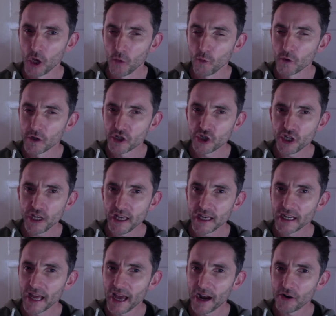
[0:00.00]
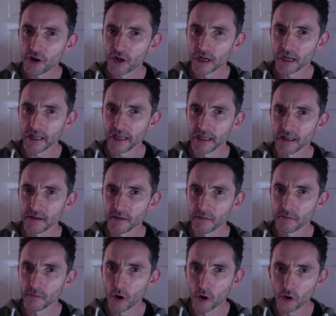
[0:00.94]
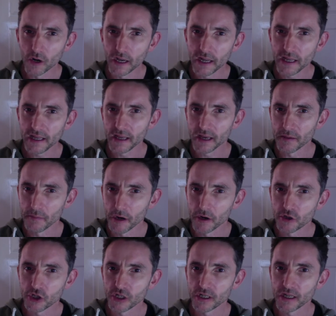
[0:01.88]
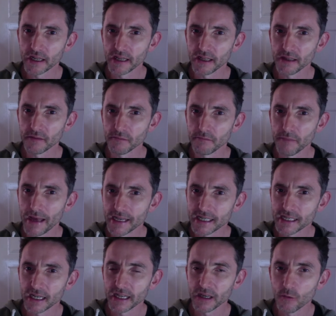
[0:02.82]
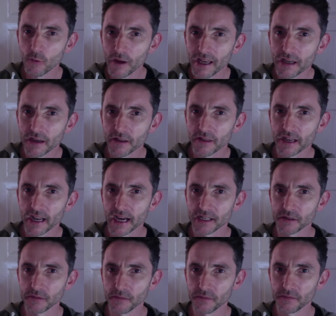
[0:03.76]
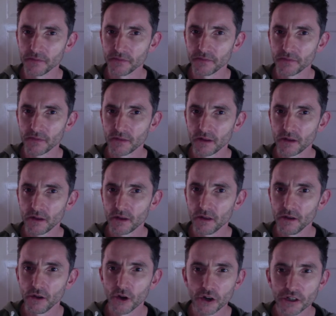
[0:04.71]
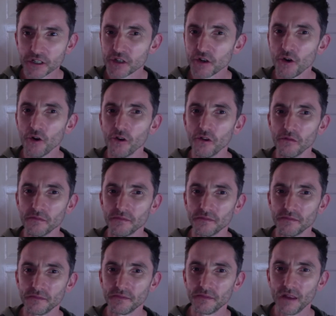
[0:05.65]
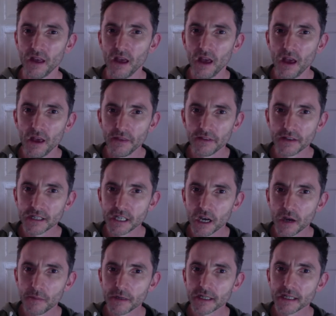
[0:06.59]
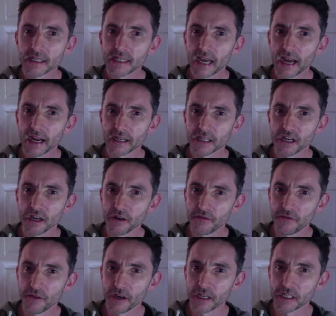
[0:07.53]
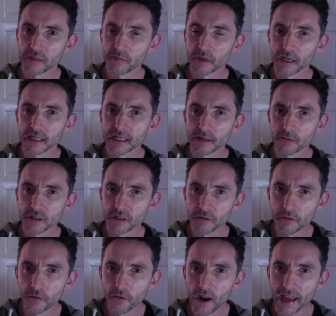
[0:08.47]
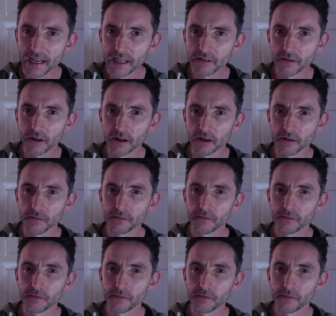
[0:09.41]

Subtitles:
Was she inherently, morally, emotionally, mentally weaker than Adam? Not at all. The serpent attacked her first because it was afraid of her.